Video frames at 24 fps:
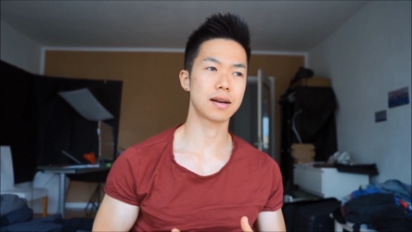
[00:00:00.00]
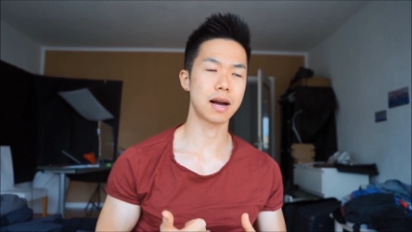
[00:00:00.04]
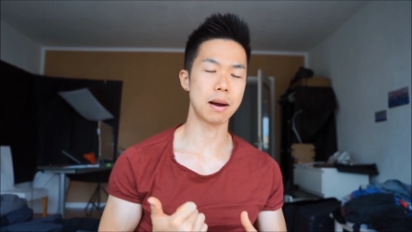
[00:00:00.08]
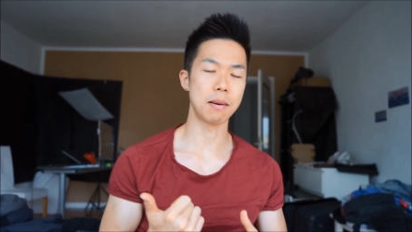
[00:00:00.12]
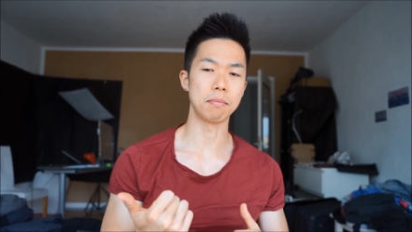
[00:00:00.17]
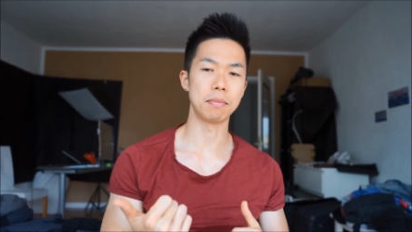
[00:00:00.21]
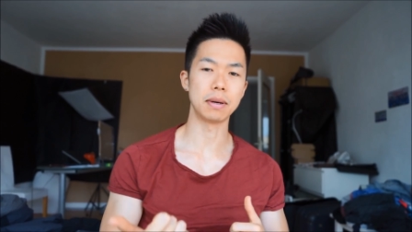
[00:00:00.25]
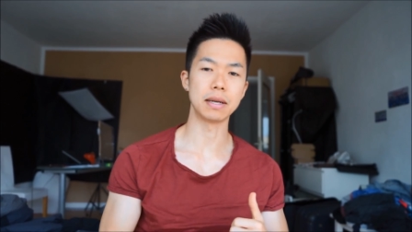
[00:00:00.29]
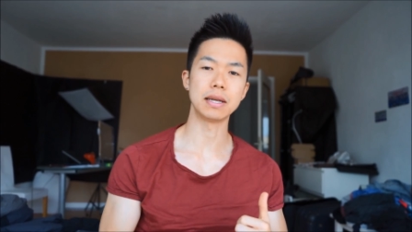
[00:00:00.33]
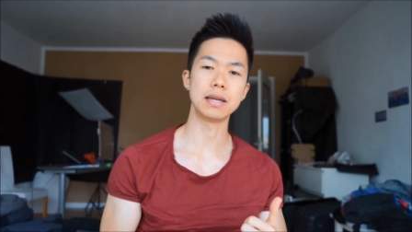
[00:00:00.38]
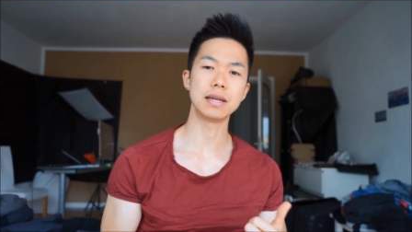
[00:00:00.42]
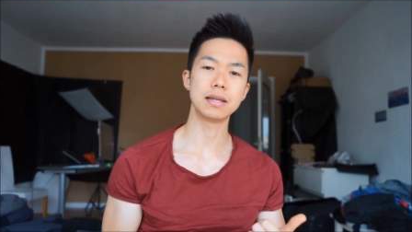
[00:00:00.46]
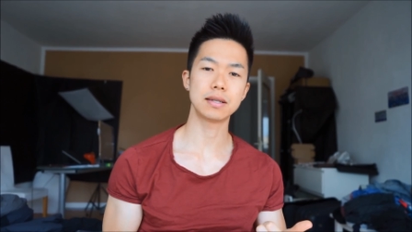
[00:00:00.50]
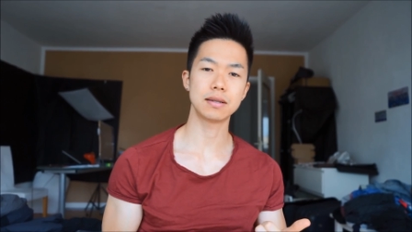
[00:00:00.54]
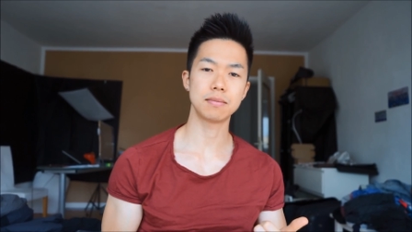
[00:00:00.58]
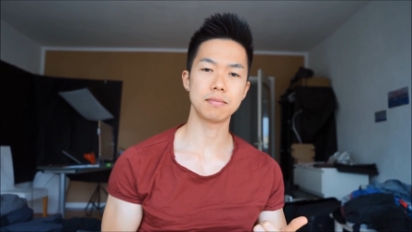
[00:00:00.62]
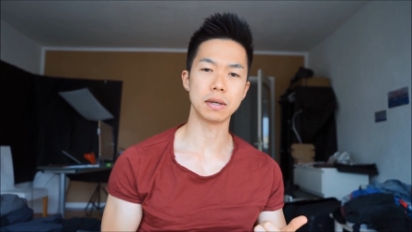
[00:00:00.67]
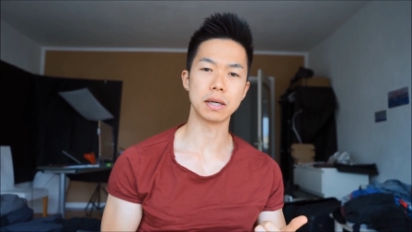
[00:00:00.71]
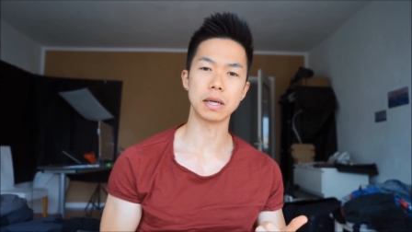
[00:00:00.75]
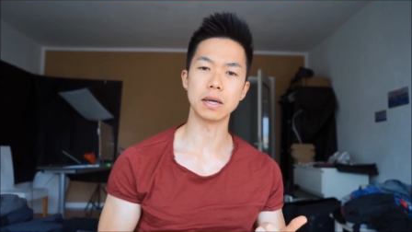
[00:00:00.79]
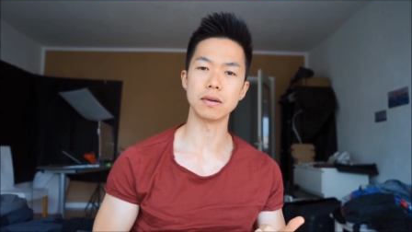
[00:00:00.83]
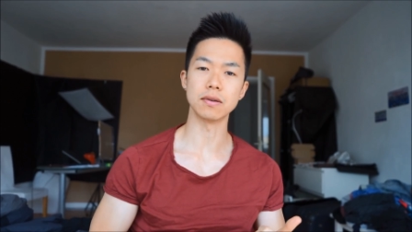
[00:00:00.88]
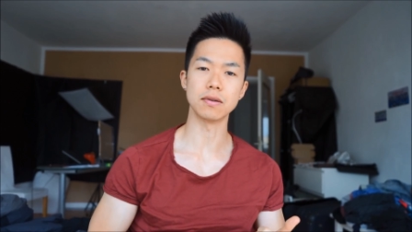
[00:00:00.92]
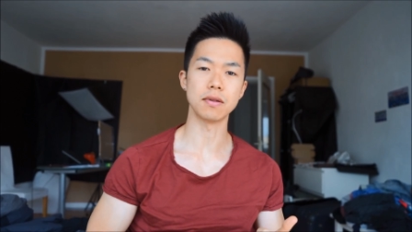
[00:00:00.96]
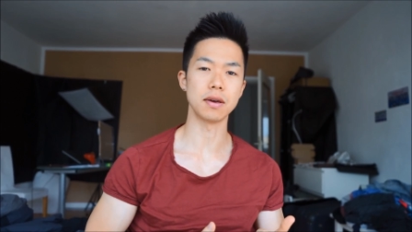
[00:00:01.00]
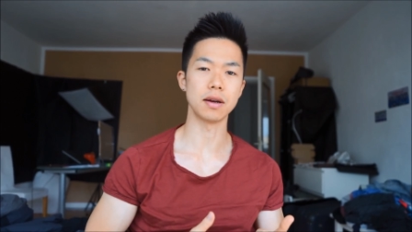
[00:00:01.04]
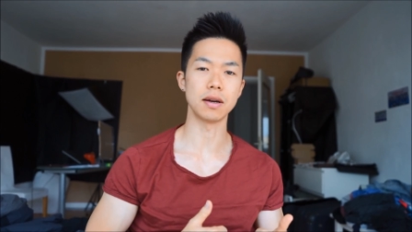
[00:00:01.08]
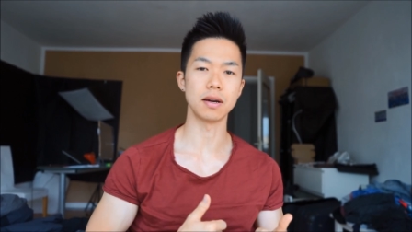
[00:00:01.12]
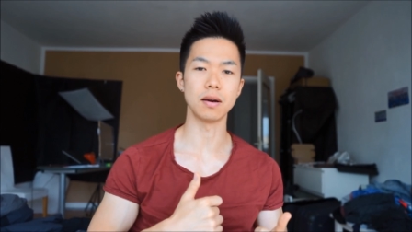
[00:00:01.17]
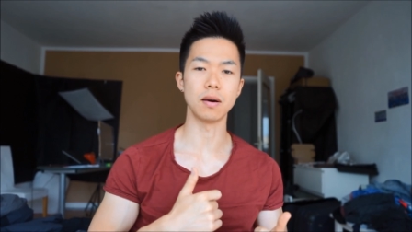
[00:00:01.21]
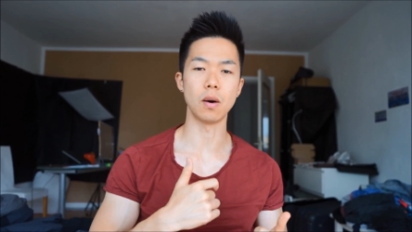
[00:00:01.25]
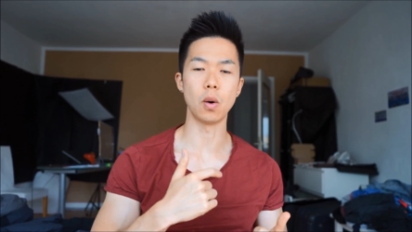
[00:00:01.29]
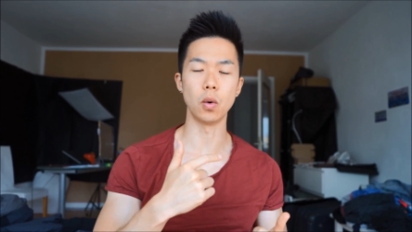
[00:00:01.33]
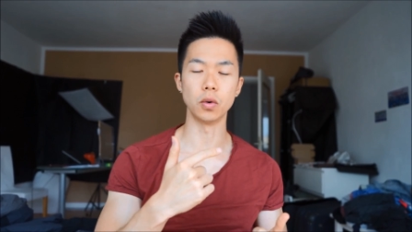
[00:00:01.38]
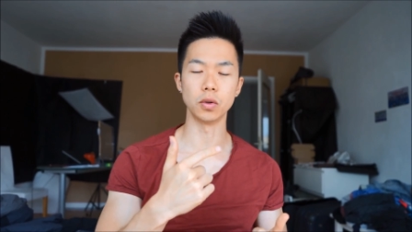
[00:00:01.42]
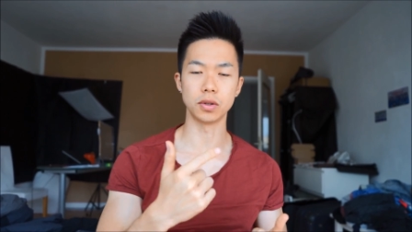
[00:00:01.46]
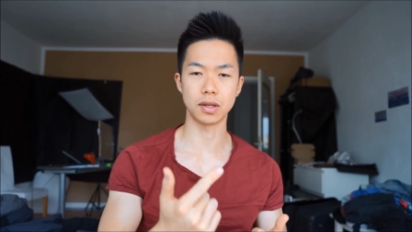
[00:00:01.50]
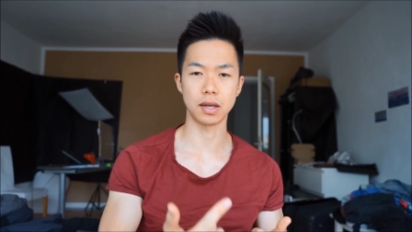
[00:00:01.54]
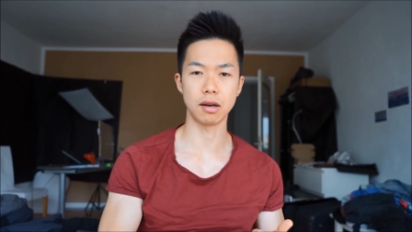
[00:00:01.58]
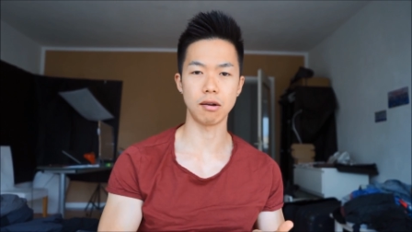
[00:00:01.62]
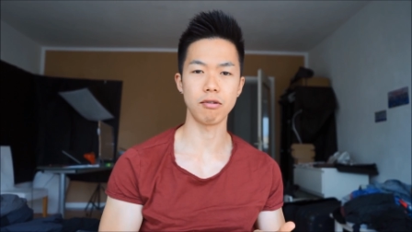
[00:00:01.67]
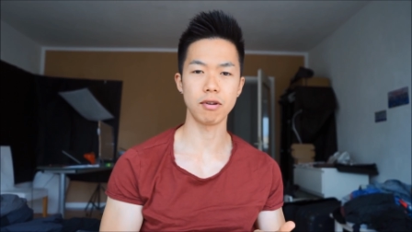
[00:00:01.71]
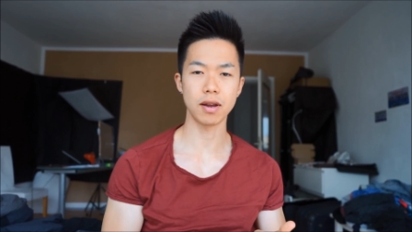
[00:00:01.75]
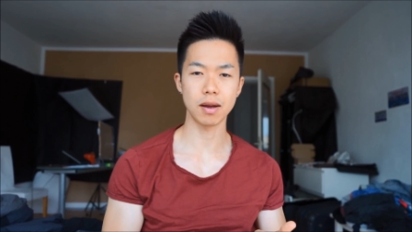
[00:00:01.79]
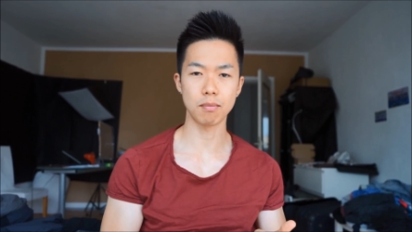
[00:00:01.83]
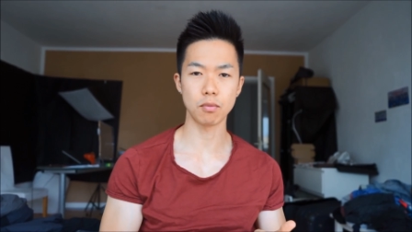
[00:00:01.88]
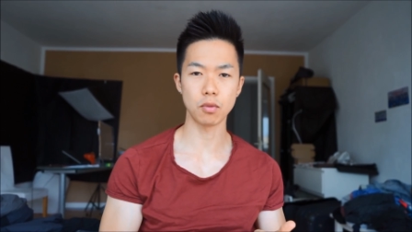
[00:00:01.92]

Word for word: companies because there are ulterior